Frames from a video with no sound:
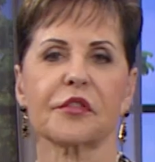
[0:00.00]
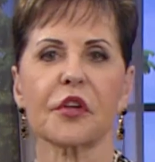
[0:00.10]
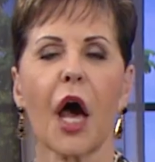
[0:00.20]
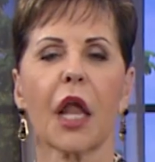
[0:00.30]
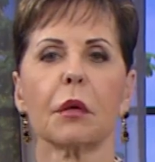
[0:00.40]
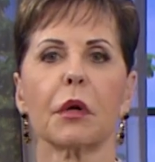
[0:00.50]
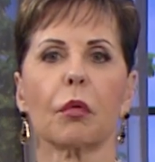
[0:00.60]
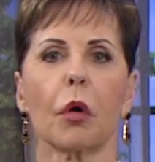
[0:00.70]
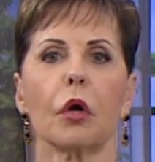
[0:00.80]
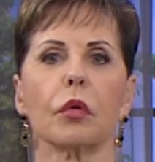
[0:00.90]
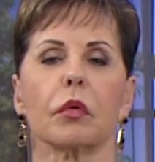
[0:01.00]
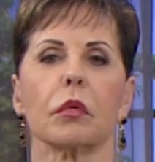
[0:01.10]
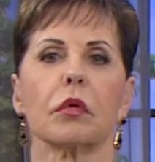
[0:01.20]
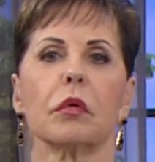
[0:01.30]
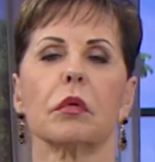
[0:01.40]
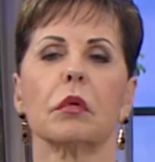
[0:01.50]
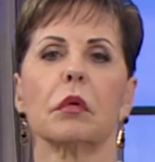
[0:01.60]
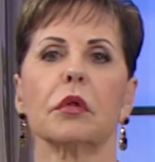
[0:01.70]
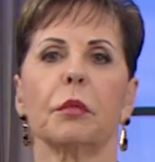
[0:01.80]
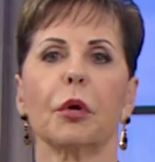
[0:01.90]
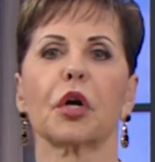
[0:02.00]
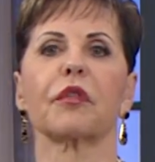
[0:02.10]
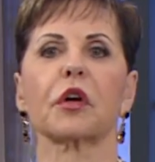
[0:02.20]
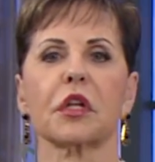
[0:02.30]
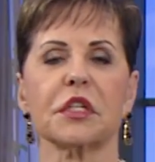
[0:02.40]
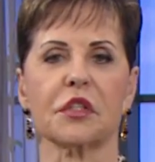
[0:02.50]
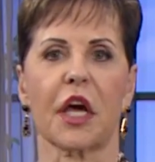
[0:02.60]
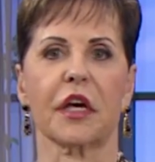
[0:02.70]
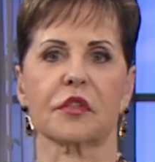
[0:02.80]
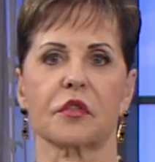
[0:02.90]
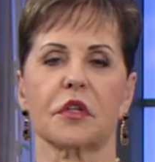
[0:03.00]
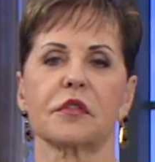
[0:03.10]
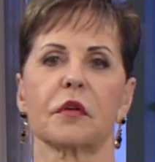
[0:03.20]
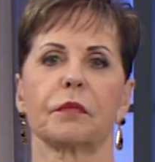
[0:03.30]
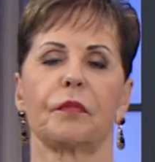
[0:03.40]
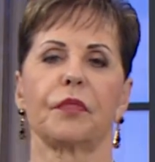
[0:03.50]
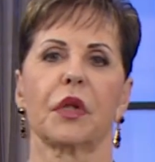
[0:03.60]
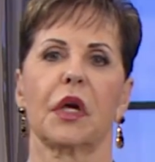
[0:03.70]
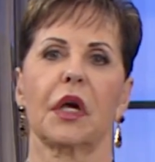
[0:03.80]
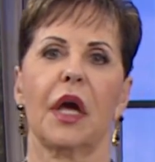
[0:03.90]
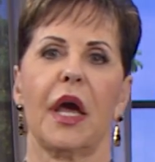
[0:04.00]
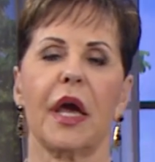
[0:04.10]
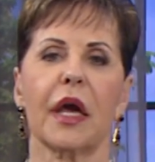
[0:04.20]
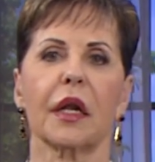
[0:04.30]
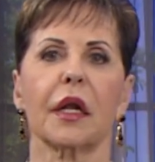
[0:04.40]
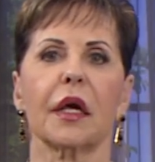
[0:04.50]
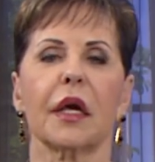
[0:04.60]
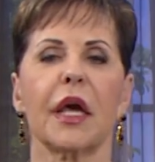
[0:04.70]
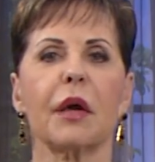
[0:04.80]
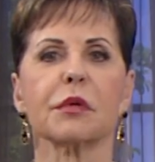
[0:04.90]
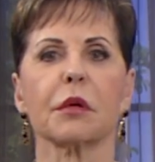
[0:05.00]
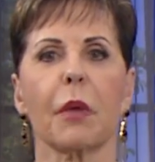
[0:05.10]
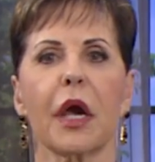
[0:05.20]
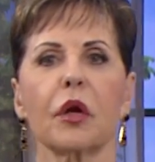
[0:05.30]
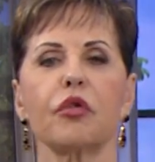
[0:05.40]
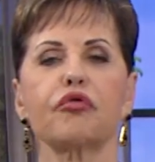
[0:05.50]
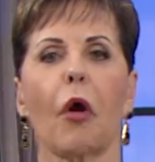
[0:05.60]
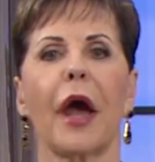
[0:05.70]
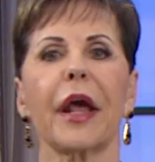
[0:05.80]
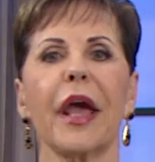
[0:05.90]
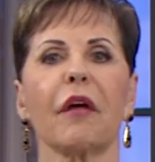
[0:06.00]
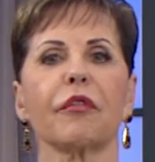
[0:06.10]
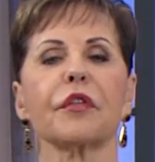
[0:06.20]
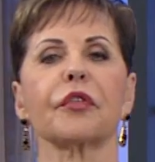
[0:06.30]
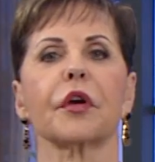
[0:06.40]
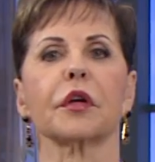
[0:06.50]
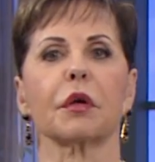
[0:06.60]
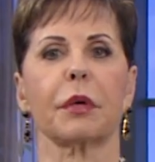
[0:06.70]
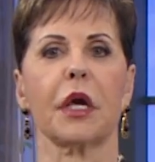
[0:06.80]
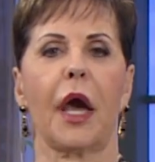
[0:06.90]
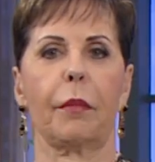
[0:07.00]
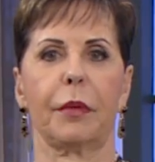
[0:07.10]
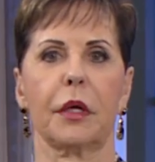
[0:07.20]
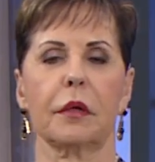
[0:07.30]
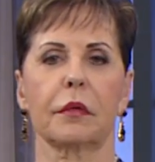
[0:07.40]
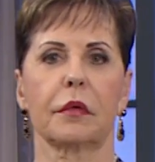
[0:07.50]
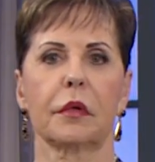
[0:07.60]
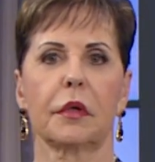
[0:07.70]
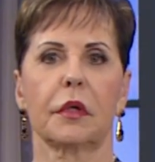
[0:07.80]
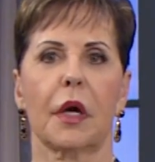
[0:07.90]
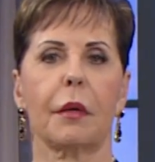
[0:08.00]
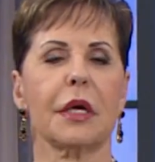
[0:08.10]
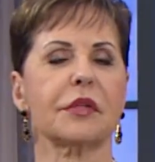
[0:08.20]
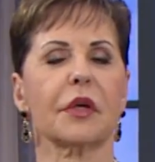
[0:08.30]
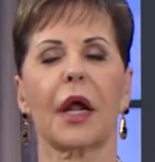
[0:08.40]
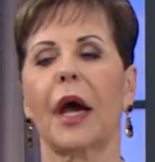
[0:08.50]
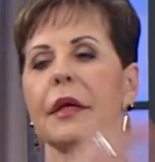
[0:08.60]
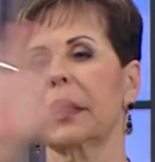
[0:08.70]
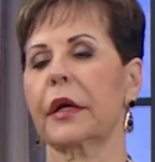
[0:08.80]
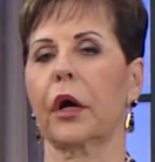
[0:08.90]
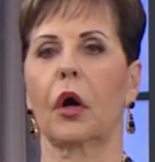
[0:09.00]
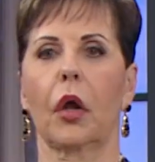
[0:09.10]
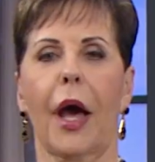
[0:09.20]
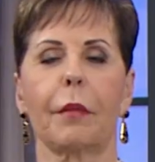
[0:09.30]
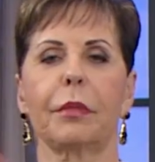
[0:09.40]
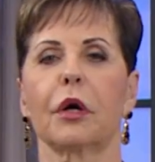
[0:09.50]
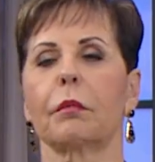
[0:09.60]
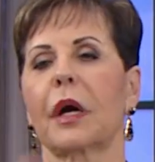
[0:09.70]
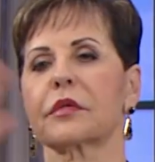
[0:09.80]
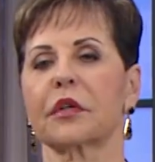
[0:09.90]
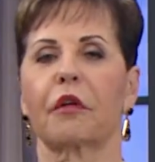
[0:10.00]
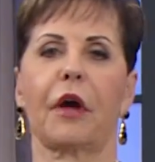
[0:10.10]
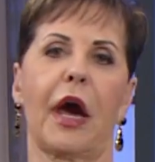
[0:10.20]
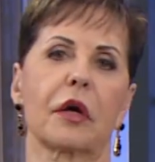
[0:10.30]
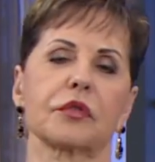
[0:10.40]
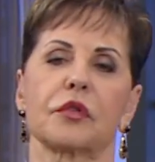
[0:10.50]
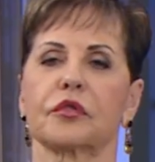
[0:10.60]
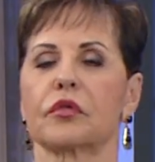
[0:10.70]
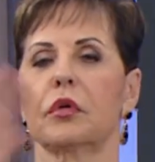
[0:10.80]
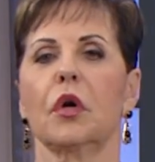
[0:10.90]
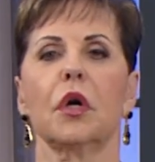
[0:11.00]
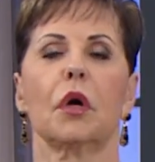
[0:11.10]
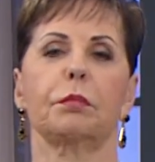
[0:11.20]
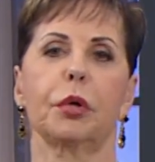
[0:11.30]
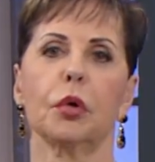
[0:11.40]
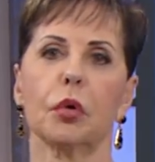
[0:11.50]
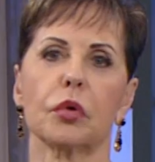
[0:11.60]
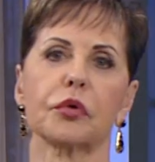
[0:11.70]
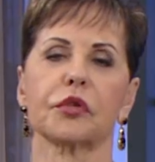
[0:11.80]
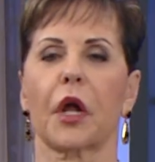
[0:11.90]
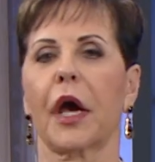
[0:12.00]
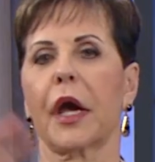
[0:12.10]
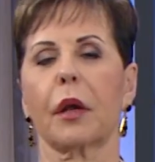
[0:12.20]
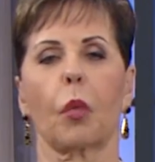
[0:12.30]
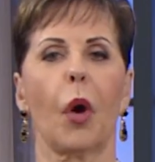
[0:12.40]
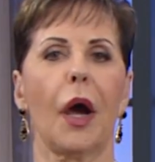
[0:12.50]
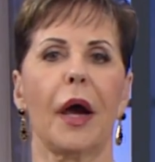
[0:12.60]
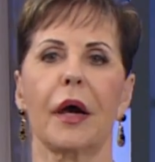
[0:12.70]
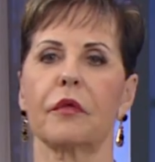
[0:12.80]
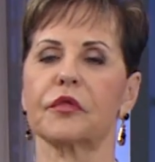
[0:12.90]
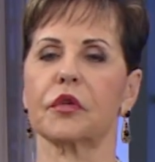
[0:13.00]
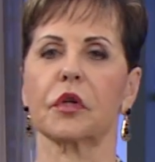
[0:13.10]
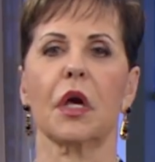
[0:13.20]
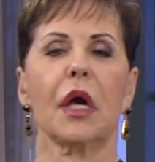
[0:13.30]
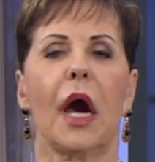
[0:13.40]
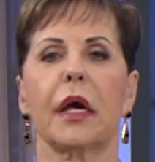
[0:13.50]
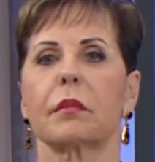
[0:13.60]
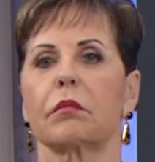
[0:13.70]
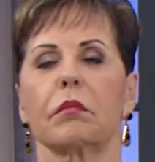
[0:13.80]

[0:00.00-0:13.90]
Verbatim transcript: Solomon wrote the book of Ecclesiastes and he was a man who tried everything to be happy. I mean, he said, I did it all. I built myself houses and pools, and I had wives, and I,